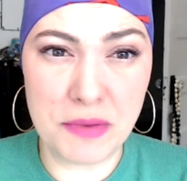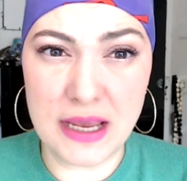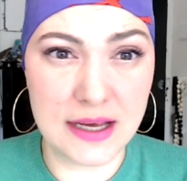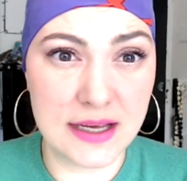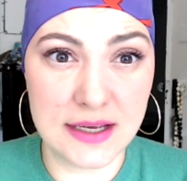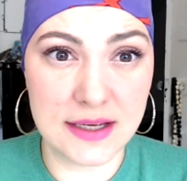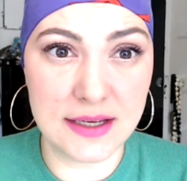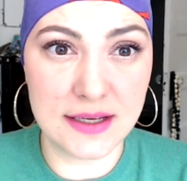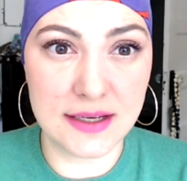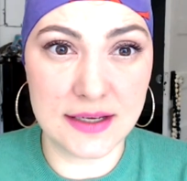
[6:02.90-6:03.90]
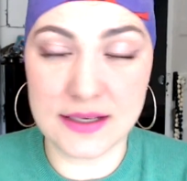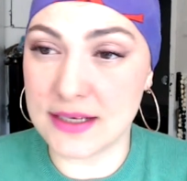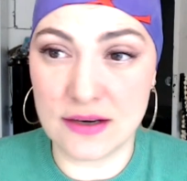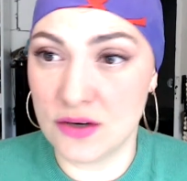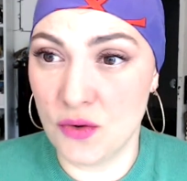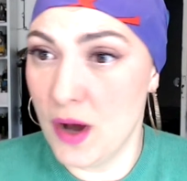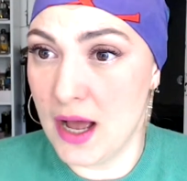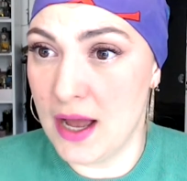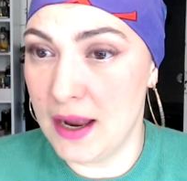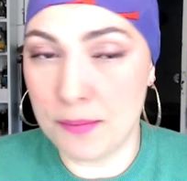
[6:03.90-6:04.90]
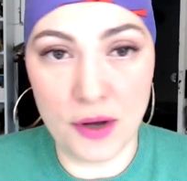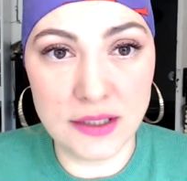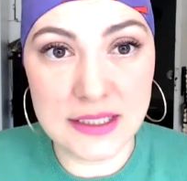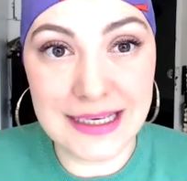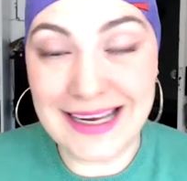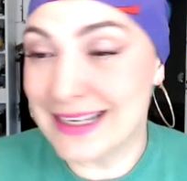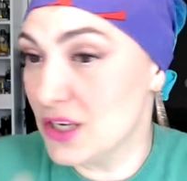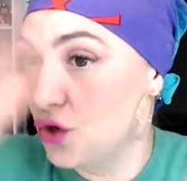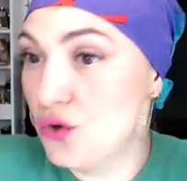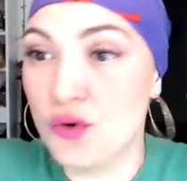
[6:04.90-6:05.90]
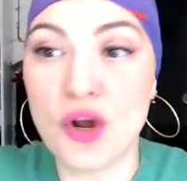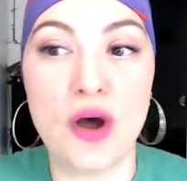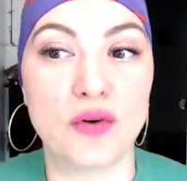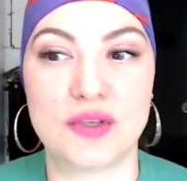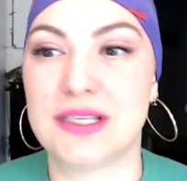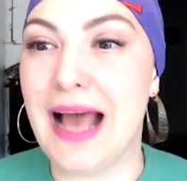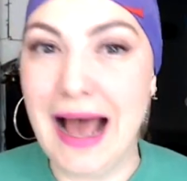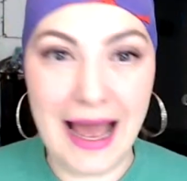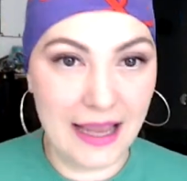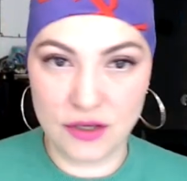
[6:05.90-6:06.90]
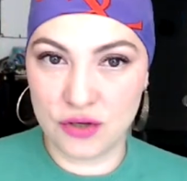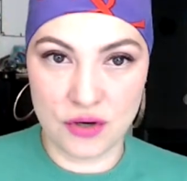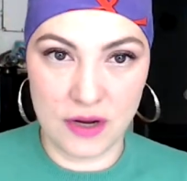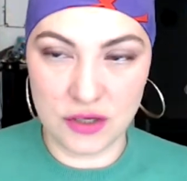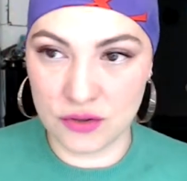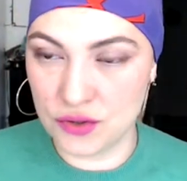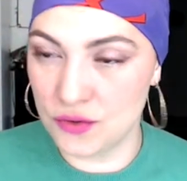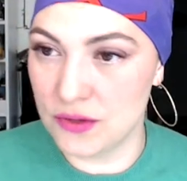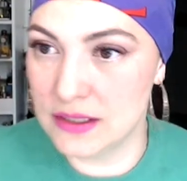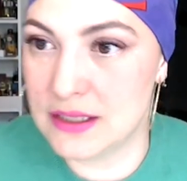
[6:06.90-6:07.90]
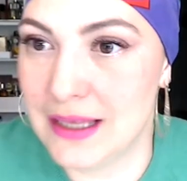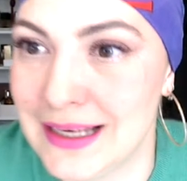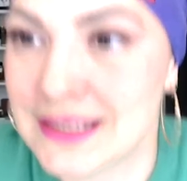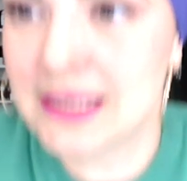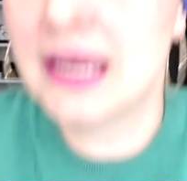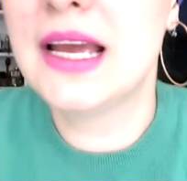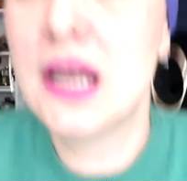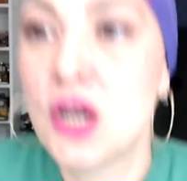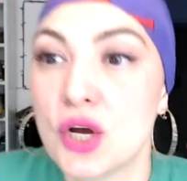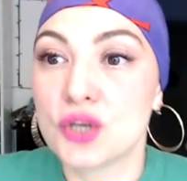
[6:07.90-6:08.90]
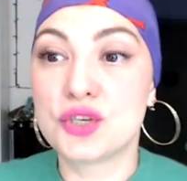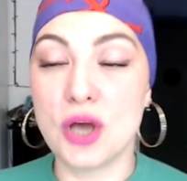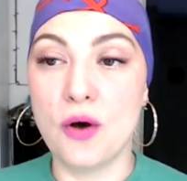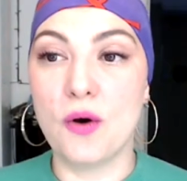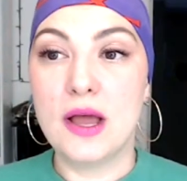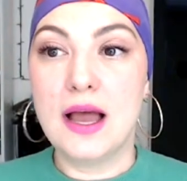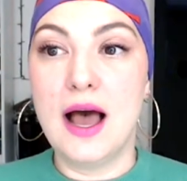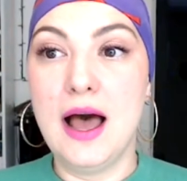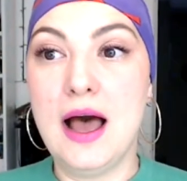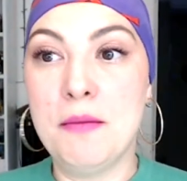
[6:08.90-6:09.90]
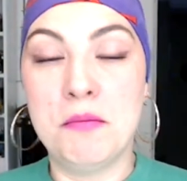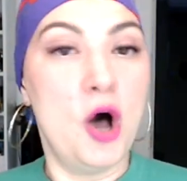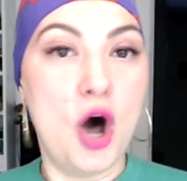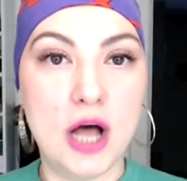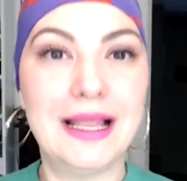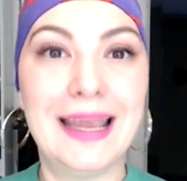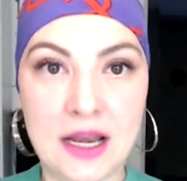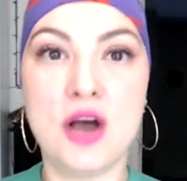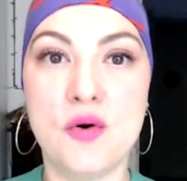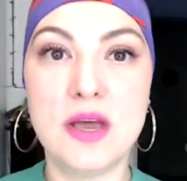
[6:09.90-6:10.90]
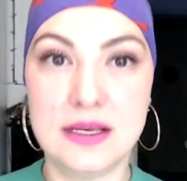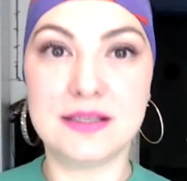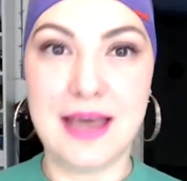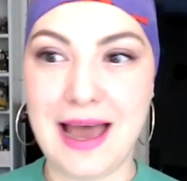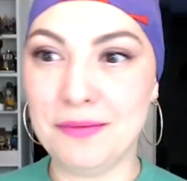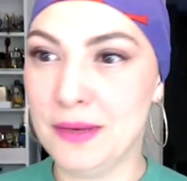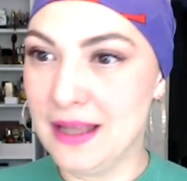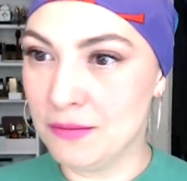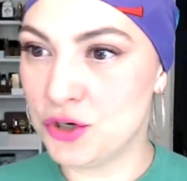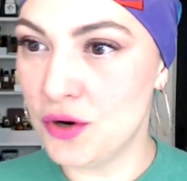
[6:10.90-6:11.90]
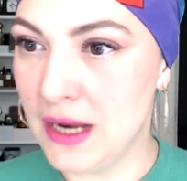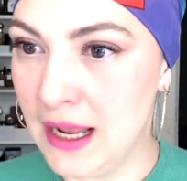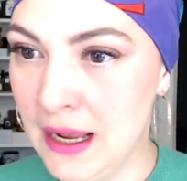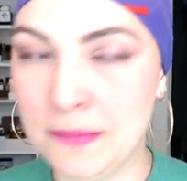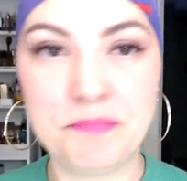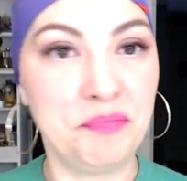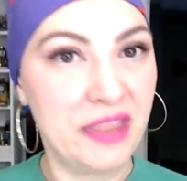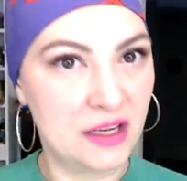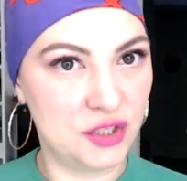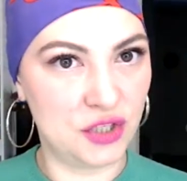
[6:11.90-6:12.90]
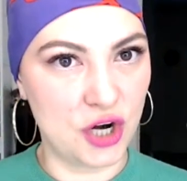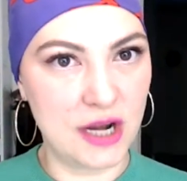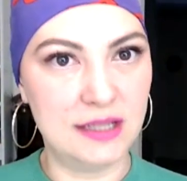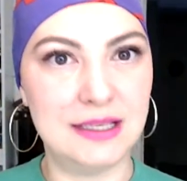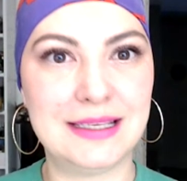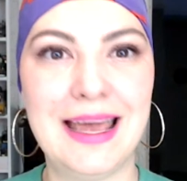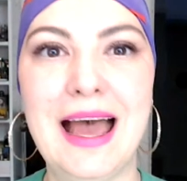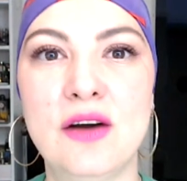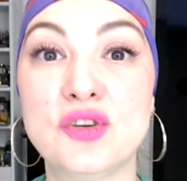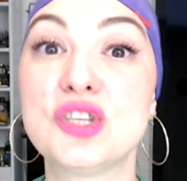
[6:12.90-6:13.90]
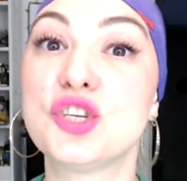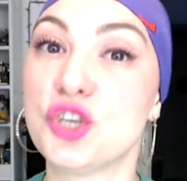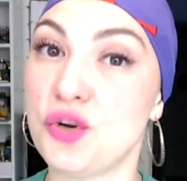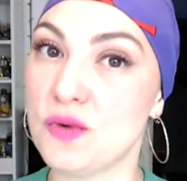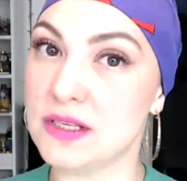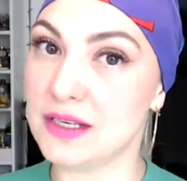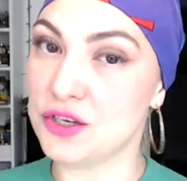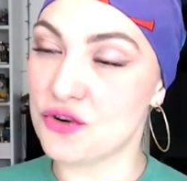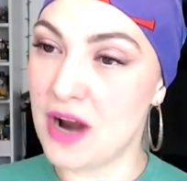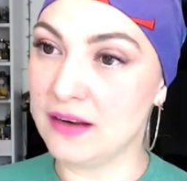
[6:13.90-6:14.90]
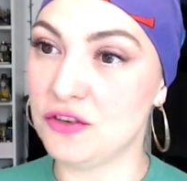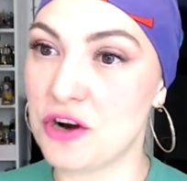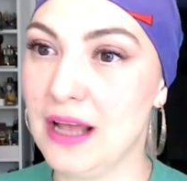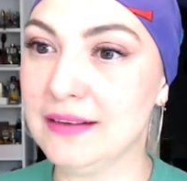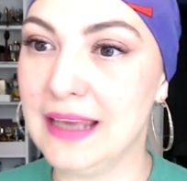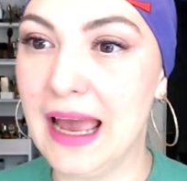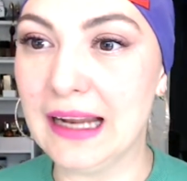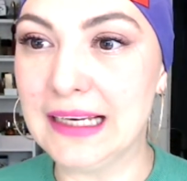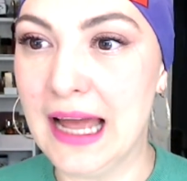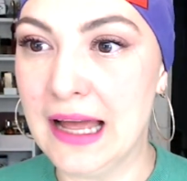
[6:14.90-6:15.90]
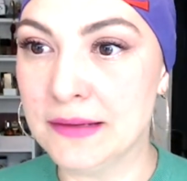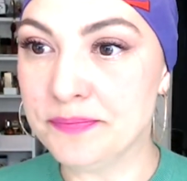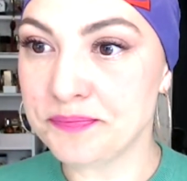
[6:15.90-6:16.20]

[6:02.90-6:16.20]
because I don't know why, politics, who knows? I don't do these things. So all I know is that Madame Chaunet started this house. She was a director at Guerlain.